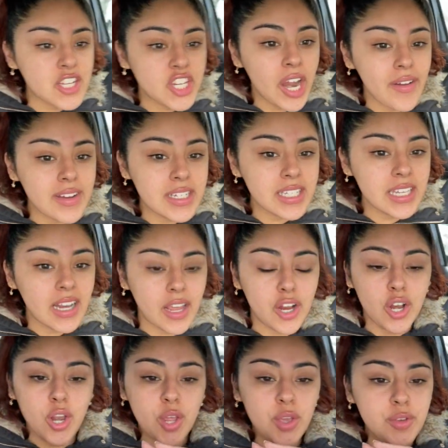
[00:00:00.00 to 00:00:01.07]
charity, like
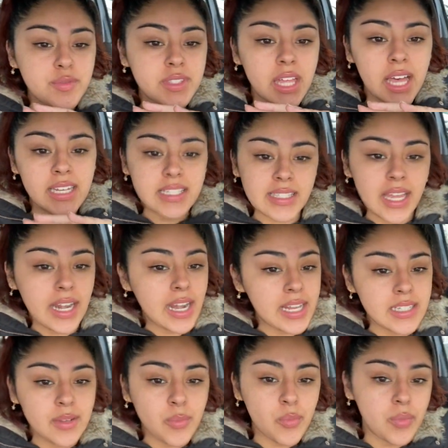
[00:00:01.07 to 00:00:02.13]
clothes that I decided I
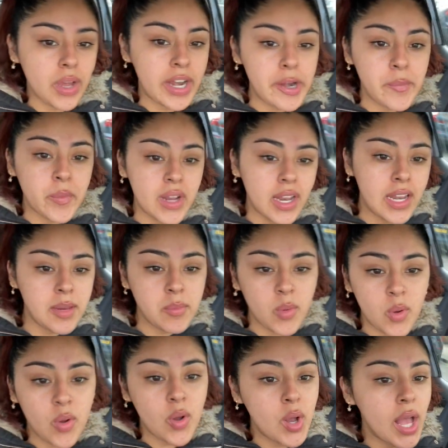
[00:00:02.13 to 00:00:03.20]
didn't want
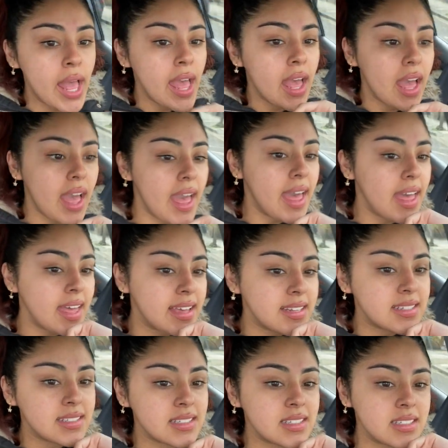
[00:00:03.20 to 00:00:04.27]
anymore.
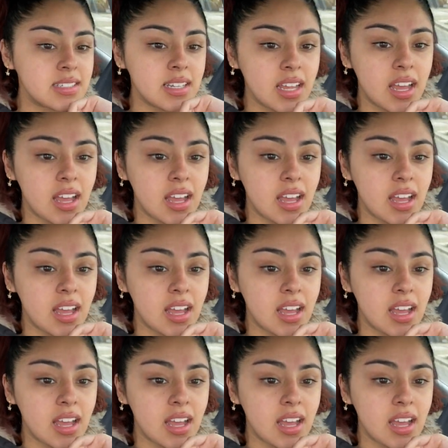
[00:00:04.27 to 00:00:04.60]
And